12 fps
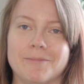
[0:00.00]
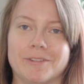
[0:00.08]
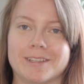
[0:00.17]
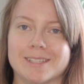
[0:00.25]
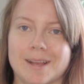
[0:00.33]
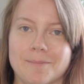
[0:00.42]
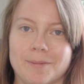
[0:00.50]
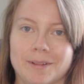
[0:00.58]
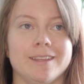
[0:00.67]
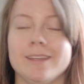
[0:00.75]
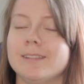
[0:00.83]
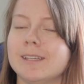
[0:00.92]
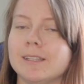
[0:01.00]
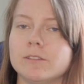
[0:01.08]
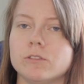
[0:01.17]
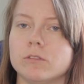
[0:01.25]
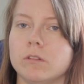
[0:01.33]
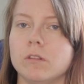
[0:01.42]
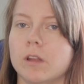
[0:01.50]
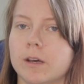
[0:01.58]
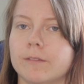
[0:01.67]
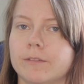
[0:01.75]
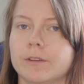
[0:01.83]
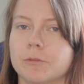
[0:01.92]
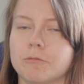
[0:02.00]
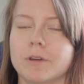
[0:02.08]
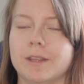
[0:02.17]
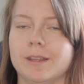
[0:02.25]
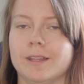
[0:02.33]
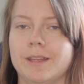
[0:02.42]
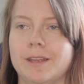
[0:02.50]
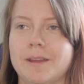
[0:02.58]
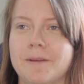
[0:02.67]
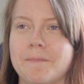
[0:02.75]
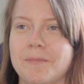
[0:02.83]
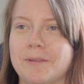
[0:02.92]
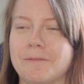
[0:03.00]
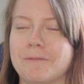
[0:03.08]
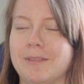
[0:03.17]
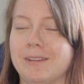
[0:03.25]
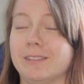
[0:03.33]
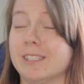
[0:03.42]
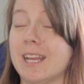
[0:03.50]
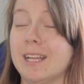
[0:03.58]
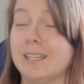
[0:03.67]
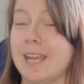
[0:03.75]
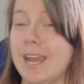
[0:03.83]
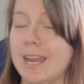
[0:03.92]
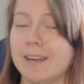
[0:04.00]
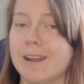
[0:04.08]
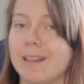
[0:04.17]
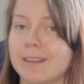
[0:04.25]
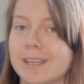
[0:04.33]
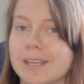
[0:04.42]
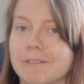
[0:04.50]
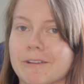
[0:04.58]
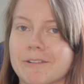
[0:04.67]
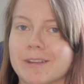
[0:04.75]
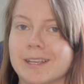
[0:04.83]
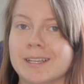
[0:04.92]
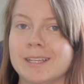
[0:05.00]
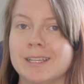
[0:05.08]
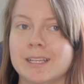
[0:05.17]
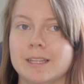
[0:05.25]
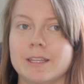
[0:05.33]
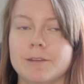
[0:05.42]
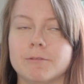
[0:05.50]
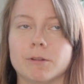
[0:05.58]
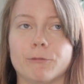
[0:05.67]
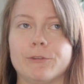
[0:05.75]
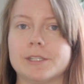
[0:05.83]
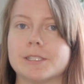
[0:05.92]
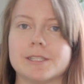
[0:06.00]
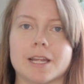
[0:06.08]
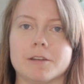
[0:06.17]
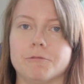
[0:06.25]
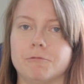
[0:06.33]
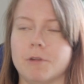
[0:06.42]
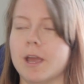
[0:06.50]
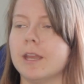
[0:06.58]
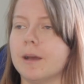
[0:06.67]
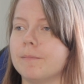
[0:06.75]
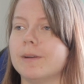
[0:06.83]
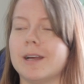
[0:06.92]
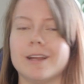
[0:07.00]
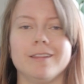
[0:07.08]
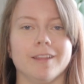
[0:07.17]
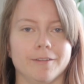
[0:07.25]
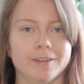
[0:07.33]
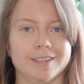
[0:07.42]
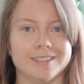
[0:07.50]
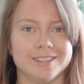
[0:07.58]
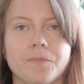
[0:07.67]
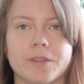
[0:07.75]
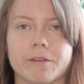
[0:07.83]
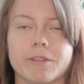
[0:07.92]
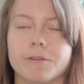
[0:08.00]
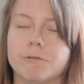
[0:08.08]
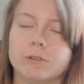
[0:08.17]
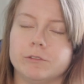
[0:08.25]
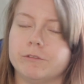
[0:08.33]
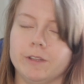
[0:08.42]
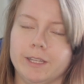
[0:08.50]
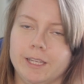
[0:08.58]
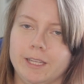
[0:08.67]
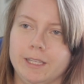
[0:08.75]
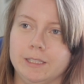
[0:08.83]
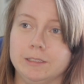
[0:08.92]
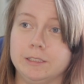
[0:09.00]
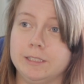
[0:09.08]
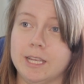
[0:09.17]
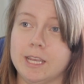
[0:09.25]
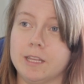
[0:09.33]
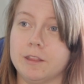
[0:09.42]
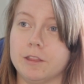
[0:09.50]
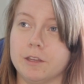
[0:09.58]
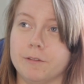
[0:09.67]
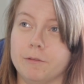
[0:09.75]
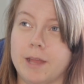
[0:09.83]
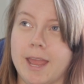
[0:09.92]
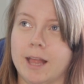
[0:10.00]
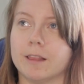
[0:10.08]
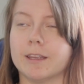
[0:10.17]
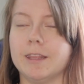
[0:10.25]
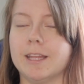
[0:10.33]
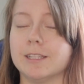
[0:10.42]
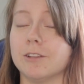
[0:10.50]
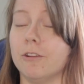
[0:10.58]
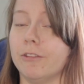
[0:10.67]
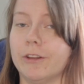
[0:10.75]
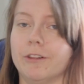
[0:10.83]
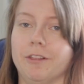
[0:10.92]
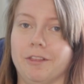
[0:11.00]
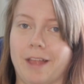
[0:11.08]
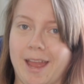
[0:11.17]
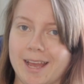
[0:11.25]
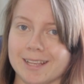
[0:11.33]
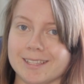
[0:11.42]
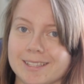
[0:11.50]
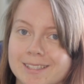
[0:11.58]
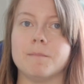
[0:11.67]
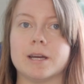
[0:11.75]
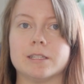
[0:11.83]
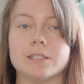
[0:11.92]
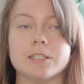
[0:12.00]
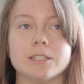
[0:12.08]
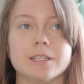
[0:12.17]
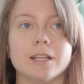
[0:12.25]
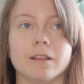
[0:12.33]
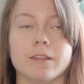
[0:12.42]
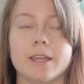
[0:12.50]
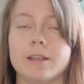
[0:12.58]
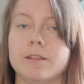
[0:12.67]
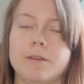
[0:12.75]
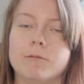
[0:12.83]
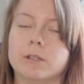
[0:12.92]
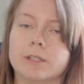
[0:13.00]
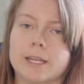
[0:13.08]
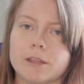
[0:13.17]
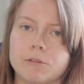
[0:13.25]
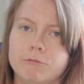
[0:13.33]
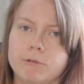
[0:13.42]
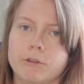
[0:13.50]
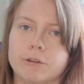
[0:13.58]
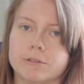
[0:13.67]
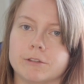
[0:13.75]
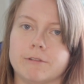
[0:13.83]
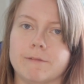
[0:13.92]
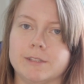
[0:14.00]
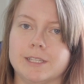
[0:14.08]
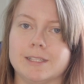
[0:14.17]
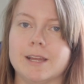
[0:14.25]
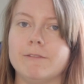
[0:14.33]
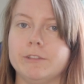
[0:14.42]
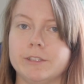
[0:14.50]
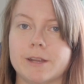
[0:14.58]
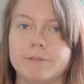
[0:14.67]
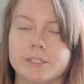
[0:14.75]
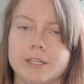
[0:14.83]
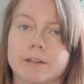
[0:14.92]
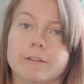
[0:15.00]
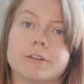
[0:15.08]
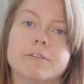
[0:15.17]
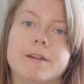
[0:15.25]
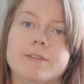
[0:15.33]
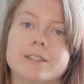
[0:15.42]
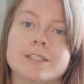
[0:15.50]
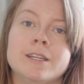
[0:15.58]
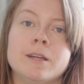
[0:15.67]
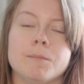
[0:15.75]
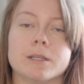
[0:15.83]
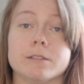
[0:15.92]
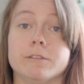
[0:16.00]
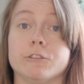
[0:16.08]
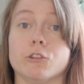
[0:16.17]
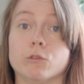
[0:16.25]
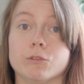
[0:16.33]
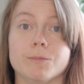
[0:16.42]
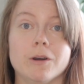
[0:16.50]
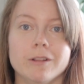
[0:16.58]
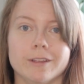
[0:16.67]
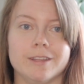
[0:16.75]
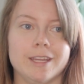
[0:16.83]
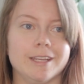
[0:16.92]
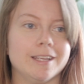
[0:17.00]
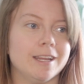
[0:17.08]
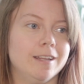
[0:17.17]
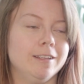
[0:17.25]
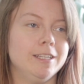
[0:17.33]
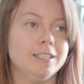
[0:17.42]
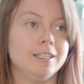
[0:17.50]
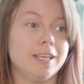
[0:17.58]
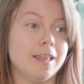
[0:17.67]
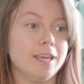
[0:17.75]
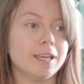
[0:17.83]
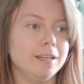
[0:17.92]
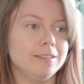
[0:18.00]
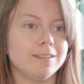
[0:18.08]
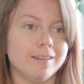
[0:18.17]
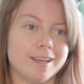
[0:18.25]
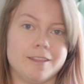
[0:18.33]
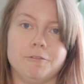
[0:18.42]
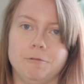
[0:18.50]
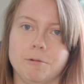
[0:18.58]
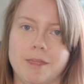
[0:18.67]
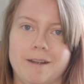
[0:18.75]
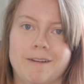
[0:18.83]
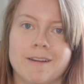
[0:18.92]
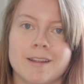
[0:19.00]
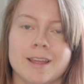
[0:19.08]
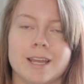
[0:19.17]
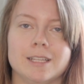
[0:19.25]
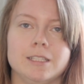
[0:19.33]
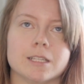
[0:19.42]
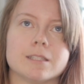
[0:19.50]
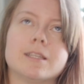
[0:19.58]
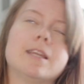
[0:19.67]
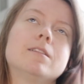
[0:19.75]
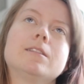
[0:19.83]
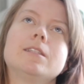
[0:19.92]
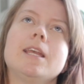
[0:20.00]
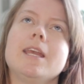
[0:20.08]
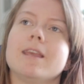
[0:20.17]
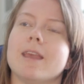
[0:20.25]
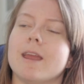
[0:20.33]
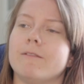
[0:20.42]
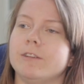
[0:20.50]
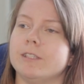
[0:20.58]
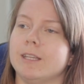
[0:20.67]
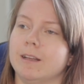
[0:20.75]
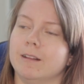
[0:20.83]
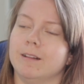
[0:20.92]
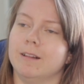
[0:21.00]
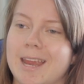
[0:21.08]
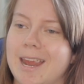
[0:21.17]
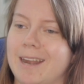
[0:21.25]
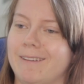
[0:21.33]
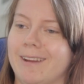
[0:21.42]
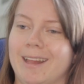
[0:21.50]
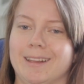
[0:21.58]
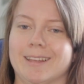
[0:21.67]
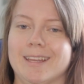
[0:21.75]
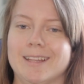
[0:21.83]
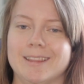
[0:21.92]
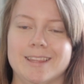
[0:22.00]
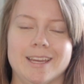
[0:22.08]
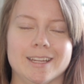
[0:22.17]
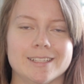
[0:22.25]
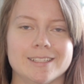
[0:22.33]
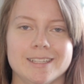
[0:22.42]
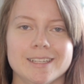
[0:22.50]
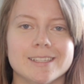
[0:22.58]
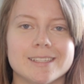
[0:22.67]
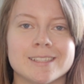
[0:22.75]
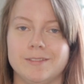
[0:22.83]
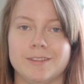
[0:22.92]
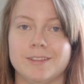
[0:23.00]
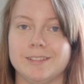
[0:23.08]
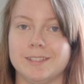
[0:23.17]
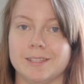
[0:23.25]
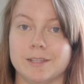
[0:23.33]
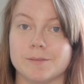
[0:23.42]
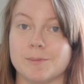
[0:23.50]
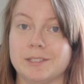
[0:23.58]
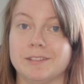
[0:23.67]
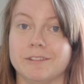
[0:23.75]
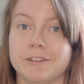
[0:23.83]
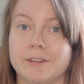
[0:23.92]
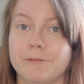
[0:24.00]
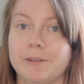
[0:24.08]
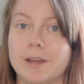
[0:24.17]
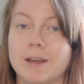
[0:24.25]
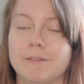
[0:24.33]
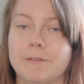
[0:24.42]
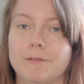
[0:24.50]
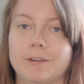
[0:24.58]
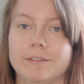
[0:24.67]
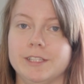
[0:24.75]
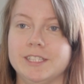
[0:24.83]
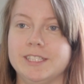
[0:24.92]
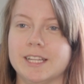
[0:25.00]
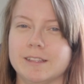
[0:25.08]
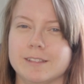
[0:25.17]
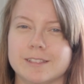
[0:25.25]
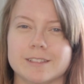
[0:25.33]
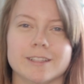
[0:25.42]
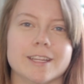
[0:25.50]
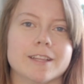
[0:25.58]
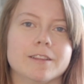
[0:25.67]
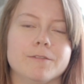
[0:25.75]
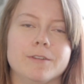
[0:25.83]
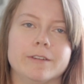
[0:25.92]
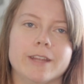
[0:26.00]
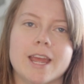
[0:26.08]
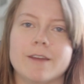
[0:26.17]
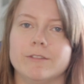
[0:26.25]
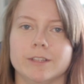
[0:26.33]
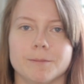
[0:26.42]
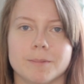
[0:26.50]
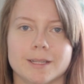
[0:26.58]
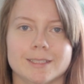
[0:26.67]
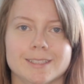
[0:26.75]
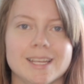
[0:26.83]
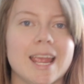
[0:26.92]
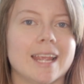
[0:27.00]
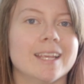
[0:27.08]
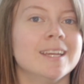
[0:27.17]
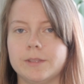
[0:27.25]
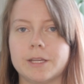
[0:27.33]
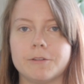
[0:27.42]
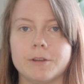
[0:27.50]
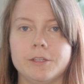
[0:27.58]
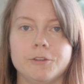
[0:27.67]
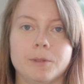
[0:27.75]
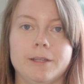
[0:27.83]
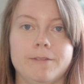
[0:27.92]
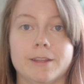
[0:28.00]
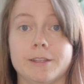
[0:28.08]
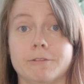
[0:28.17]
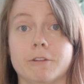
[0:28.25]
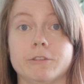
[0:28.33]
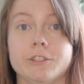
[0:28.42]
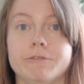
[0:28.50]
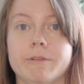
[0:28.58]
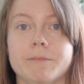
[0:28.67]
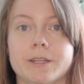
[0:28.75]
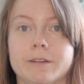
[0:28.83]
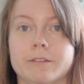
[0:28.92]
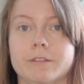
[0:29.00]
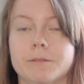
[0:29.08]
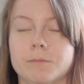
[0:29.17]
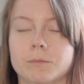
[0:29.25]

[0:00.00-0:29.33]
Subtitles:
for example, they tend to love when there's hair algae growing. They will fix that right up. I love it. Now, they won't really take the algae that's on the glass, but still they will get through those crevices, every single crevice, because they're so small and they can easily get through there and just take every single hair algae that exists. And this is especially good if you have a very densely and very heavily planted tank. Now, I do believe that there are shrimp that are